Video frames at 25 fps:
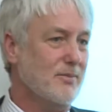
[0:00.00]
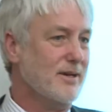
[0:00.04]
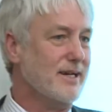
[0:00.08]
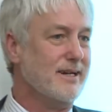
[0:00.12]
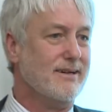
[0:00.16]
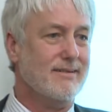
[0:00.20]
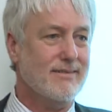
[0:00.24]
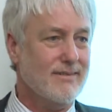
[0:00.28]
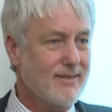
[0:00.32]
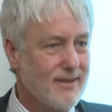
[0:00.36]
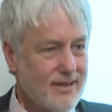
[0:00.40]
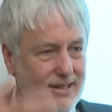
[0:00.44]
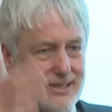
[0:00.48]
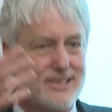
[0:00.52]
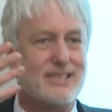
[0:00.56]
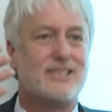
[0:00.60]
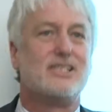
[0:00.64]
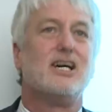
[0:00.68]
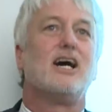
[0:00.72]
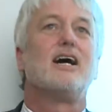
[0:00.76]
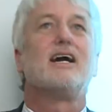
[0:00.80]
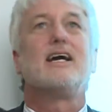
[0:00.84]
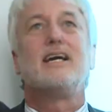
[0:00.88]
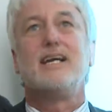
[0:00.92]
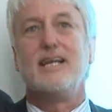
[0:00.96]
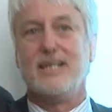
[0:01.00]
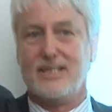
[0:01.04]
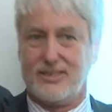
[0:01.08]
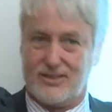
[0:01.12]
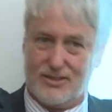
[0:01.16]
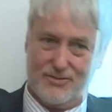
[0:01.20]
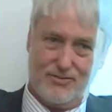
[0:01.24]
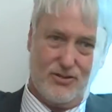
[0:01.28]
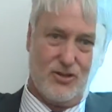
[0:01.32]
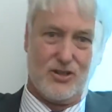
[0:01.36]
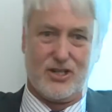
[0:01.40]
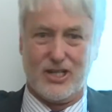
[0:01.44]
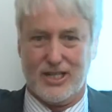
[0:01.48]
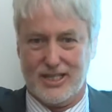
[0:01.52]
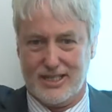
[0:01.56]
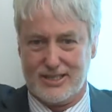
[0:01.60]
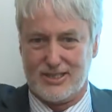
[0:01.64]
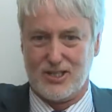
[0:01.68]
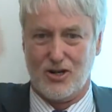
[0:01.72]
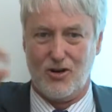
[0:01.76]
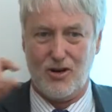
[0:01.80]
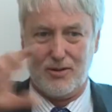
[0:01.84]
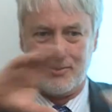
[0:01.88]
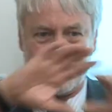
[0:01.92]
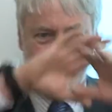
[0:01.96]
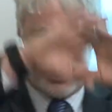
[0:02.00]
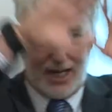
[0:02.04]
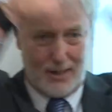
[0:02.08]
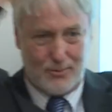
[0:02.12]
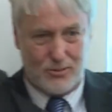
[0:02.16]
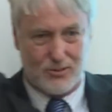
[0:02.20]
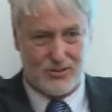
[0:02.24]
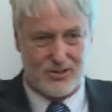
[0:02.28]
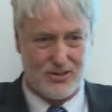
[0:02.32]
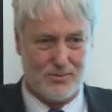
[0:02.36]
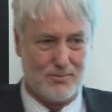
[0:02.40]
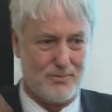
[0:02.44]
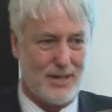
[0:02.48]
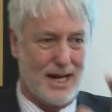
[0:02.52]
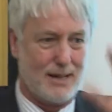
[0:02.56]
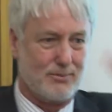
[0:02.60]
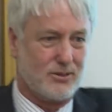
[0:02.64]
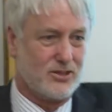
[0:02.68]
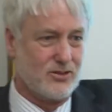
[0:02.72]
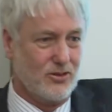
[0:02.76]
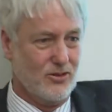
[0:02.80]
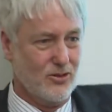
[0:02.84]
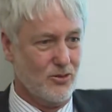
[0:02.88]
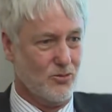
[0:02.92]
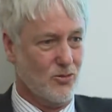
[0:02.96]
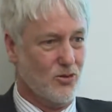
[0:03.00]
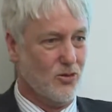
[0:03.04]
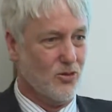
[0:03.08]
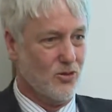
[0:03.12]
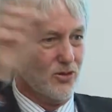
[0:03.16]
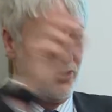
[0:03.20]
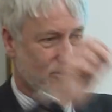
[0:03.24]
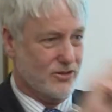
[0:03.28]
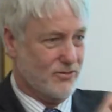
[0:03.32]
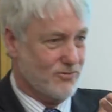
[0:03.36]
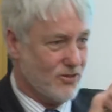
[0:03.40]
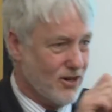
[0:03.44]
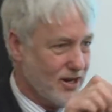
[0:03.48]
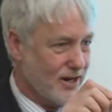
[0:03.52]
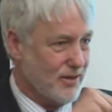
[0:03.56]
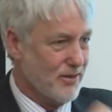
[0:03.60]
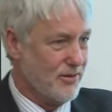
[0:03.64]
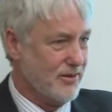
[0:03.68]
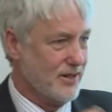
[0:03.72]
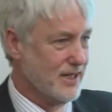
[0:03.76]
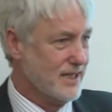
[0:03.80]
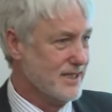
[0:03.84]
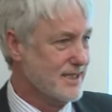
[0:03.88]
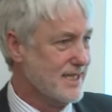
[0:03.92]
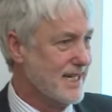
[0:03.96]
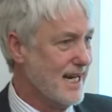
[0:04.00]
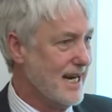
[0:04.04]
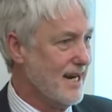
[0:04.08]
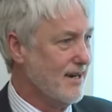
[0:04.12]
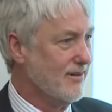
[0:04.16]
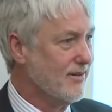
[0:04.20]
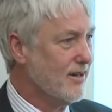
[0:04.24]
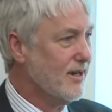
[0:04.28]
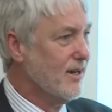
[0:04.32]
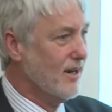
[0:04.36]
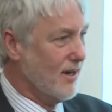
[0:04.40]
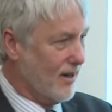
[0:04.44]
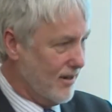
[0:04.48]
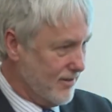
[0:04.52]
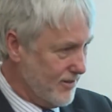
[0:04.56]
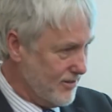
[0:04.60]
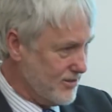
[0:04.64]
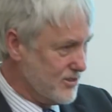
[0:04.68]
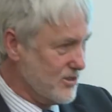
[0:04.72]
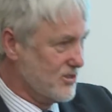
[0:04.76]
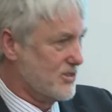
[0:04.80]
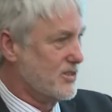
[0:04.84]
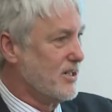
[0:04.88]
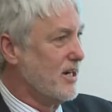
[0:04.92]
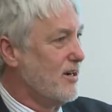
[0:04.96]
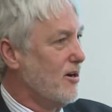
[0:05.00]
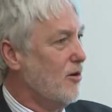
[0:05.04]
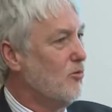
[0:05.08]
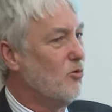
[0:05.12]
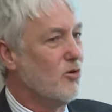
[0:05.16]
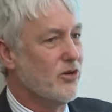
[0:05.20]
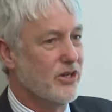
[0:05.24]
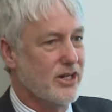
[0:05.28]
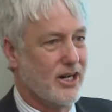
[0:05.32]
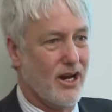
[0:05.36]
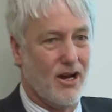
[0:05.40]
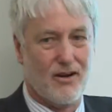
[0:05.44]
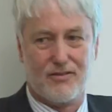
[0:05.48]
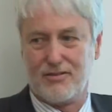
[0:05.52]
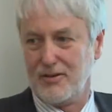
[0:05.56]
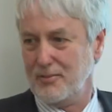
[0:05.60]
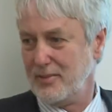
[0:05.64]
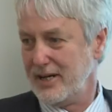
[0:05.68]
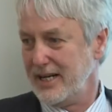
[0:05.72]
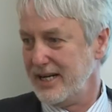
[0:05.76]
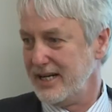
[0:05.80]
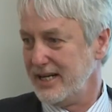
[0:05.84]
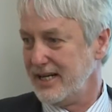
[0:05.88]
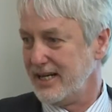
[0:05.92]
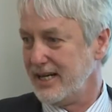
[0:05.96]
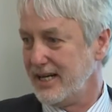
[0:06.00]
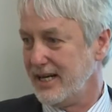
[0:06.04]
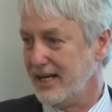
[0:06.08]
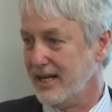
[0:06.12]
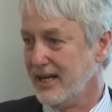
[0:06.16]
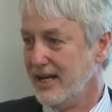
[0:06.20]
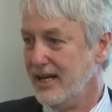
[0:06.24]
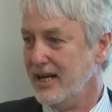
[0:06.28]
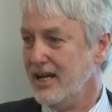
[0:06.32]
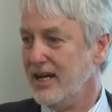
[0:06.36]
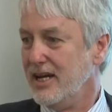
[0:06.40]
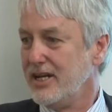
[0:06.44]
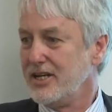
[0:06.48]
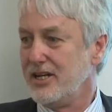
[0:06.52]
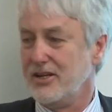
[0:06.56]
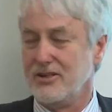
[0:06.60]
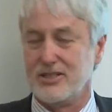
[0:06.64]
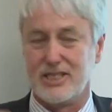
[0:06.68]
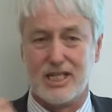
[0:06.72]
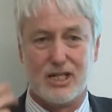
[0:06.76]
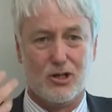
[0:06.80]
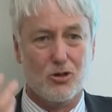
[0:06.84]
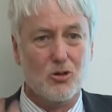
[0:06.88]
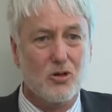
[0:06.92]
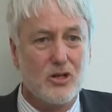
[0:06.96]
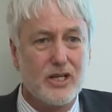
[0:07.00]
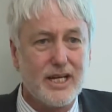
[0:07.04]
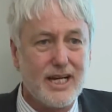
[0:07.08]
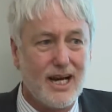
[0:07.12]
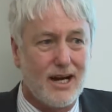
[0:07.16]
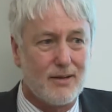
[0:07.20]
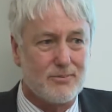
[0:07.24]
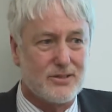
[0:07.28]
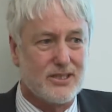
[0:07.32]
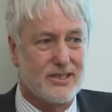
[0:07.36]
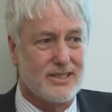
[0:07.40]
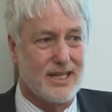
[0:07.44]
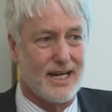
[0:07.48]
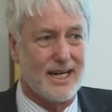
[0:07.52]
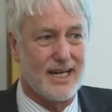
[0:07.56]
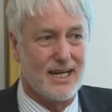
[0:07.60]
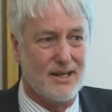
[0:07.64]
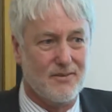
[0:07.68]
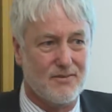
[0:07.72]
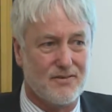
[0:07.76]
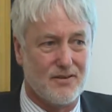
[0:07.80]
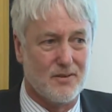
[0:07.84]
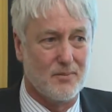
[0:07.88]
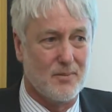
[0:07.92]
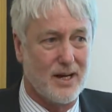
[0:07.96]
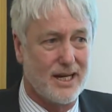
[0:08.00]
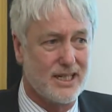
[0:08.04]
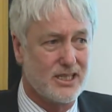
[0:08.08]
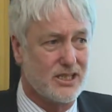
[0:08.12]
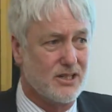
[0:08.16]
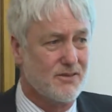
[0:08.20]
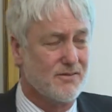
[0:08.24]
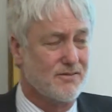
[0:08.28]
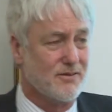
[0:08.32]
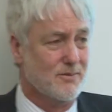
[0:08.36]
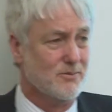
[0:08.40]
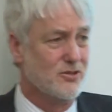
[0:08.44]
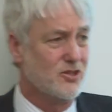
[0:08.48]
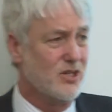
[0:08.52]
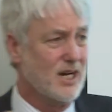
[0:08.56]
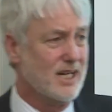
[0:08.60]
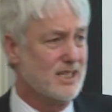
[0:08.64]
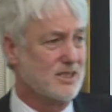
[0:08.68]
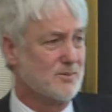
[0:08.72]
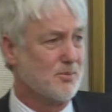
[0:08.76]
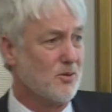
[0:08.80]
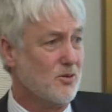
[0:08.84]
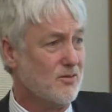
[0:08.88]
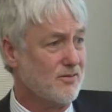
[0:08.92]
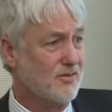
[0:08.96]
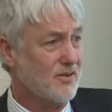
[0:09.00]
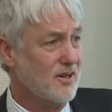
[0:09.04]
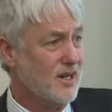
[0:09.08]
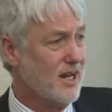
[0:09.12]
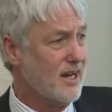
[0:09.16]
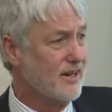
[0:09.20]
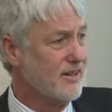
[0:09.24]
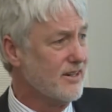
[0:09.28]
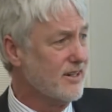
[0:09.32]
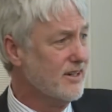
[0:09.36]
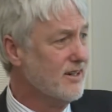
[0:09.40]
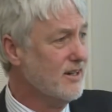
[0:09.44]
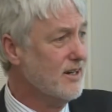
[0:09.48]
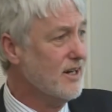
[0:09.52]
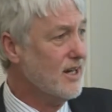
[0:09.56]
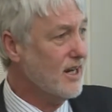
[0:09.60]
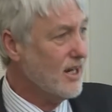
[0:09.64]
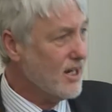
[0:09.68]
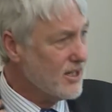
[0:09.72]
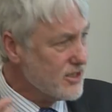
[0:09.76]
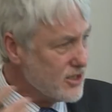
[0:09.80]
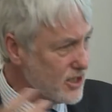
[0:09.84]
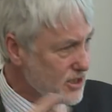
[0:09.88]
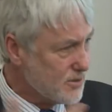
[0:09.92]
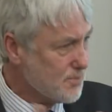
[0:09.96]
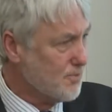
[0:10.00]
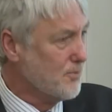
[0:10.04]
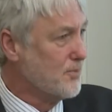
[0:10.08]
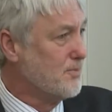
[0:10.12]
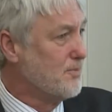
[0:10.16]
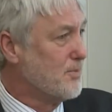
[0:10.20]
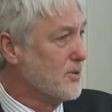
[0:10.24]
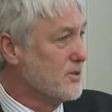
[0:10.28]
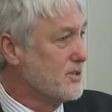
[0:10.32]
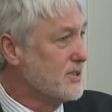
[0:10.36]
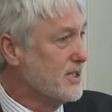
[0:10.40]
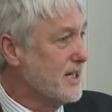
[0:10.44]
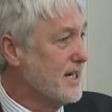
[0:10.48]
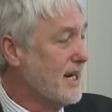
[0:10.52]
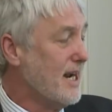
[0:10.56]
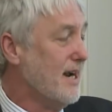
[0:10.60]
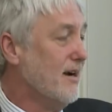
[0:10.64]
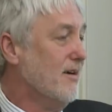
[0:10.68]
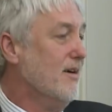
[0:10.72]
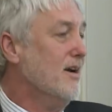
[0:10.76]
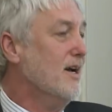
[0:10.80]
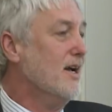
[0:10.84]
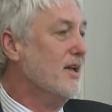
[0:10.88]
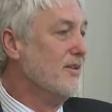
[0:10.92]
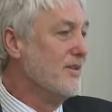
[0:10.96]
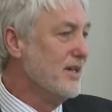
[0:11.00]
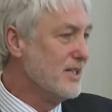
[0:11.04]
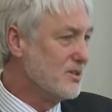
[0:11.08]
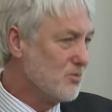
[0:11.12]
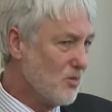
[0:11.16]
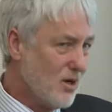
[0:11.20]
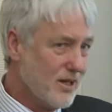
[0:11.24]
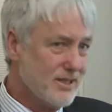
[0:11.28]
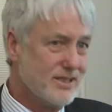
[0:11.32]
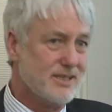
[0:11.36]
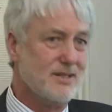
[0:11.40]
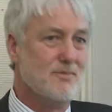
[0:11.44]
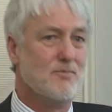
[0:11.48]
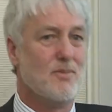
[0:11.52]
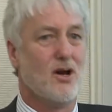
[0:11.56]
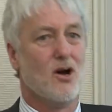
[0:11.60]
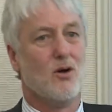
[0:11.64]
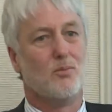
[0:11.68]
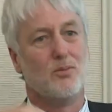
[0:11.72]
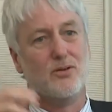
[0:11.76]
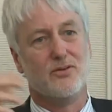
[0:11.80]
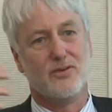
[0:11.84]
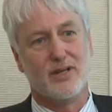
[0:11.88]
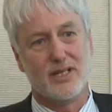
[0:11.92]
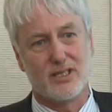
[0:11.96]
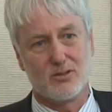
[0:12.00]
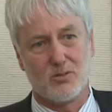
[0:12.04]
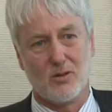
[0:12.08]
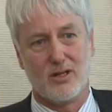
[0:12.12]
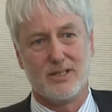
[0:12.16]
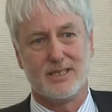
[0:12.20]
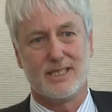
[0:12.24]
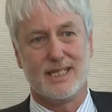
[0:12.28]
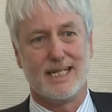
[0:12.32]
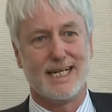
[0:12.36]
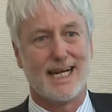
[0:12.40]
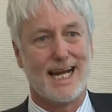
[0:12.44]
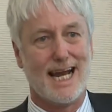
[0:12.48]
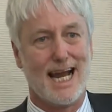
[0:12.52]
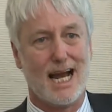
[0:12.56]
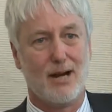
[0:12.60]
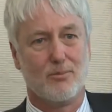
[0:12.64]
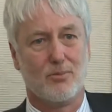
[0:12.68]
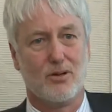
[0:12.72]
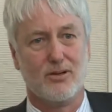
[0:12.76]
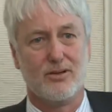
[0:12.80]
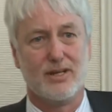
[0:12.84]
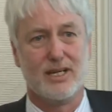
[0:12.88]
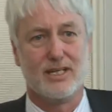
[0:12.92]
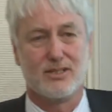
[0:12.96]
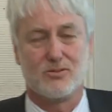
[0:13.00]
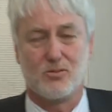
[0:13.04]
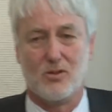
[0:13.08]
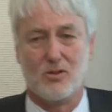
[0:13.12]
me days of looking at timetables and maps on the wall and writing things down, and I just said I want to go from here to here. Using all the up-to-date information from Transport for London, just puts it out. There's ones in Melbourne, there's ones in Canberra, there's